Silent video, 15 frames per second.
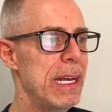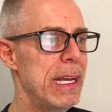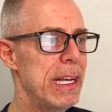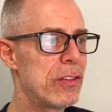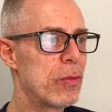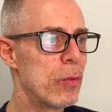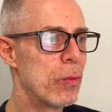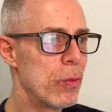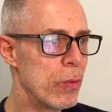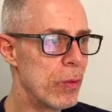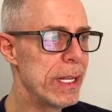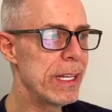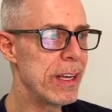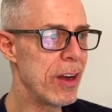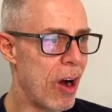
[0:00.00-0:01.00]
it's
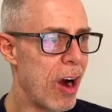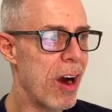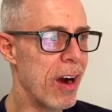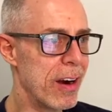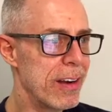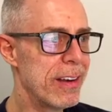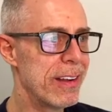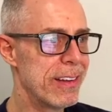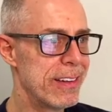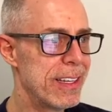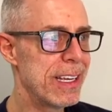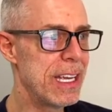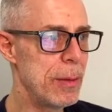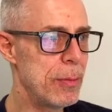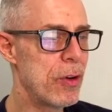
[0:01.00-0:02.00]
really hard
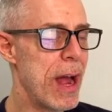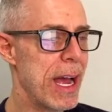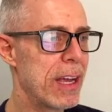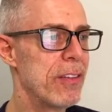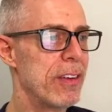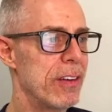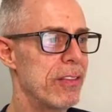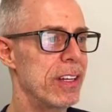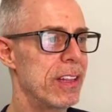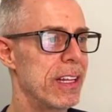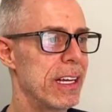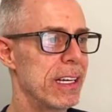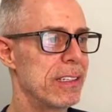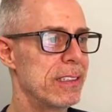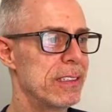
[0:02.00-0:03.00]
to keep track of
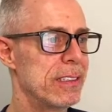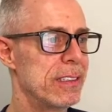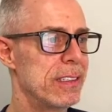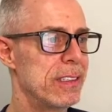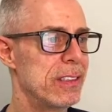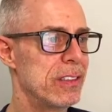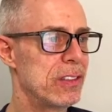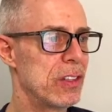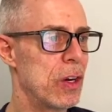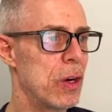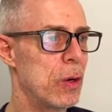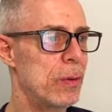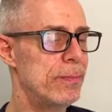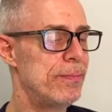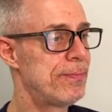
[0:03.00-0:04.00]
everything.
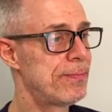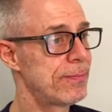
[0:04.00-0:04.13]
So,